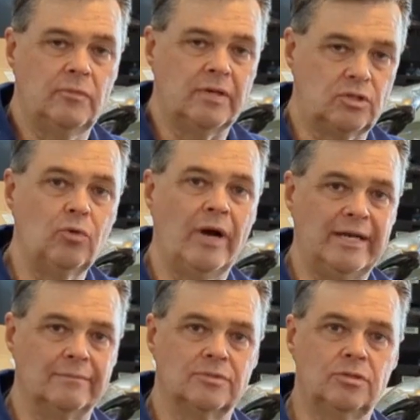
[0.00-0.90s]

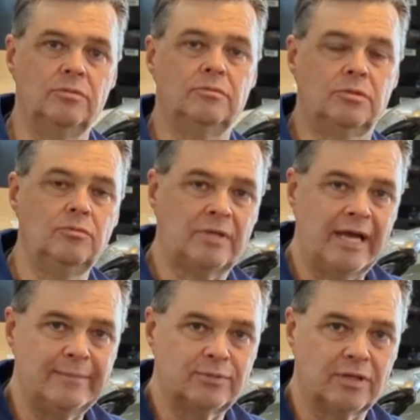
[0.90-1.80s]
two
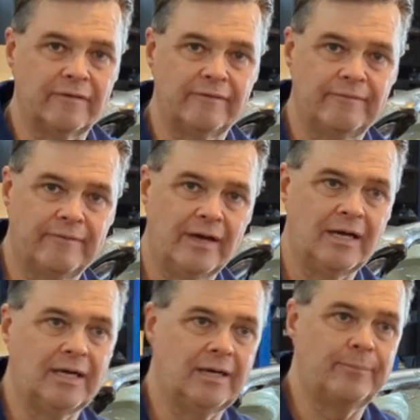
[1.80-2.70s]
types of
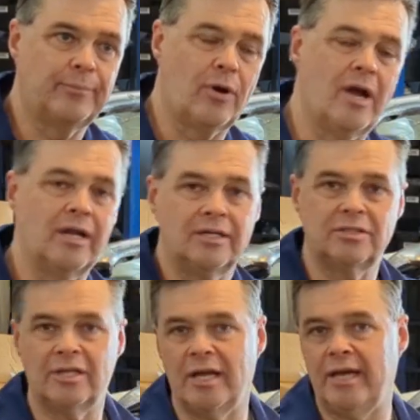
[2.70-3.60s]
products
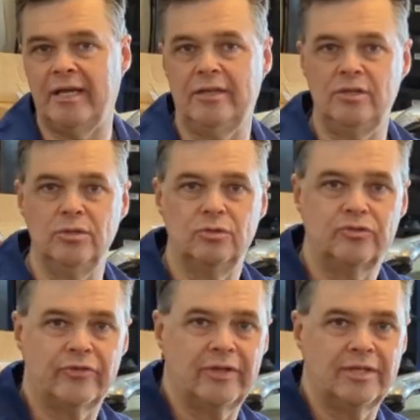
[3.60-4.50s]
that I use
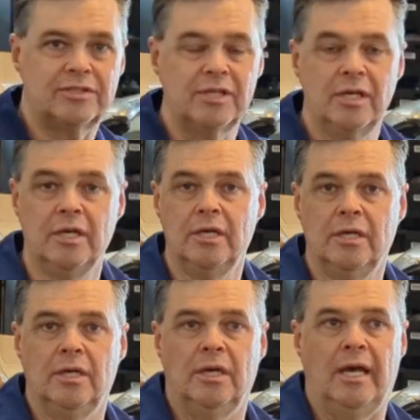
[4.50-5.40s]
for this.
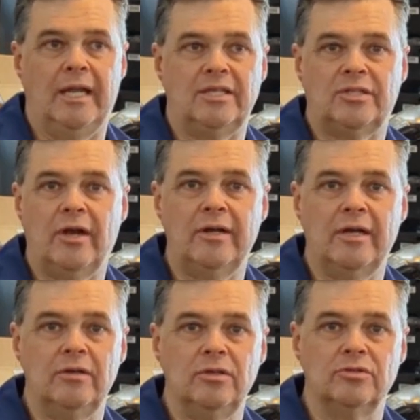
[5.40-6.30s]
And I started
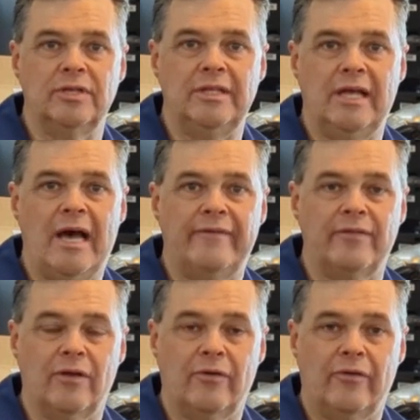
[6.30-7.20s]
out using the
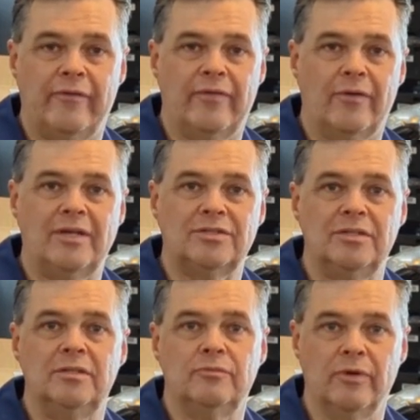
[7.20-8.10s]

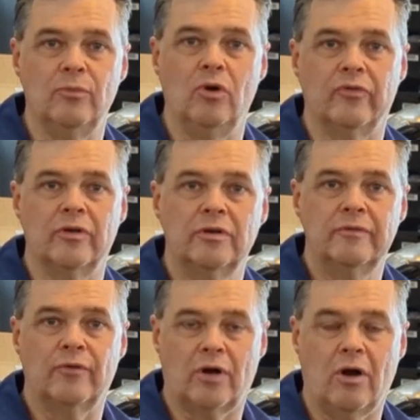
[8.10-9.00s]
efflorescent remover
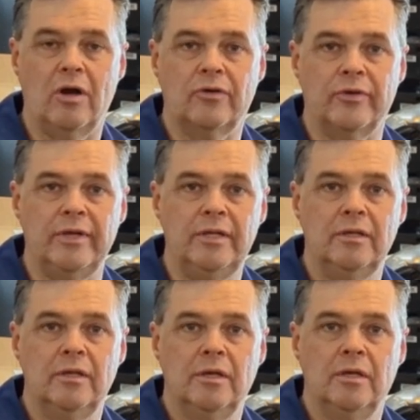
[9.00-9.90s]
for concrete
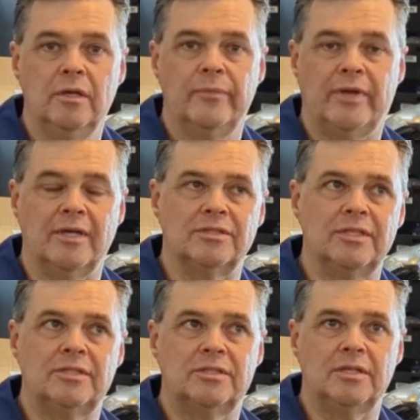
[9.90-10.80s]
because
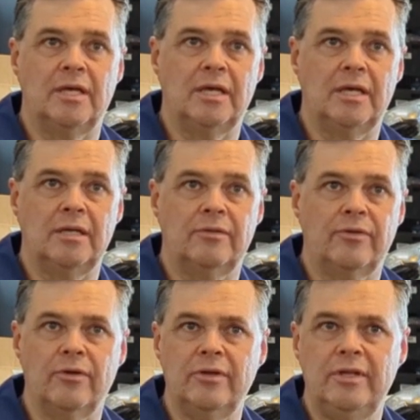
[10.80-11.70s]
it's
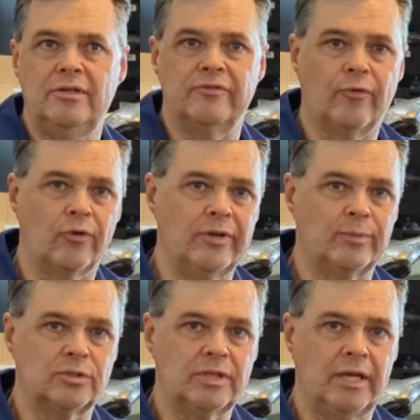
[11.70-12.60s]
30 to
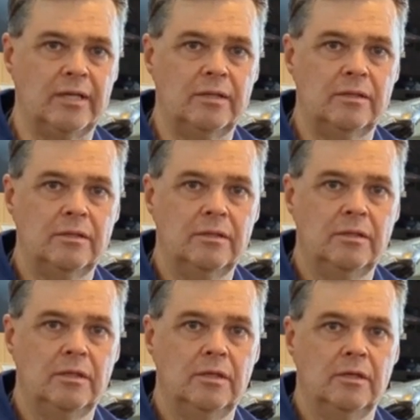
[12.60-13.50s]
40%
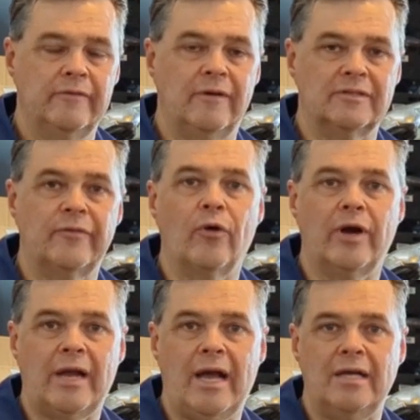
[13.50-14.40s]

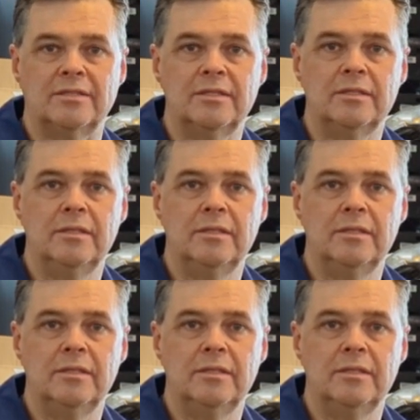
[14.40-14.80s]
phosphoric acid.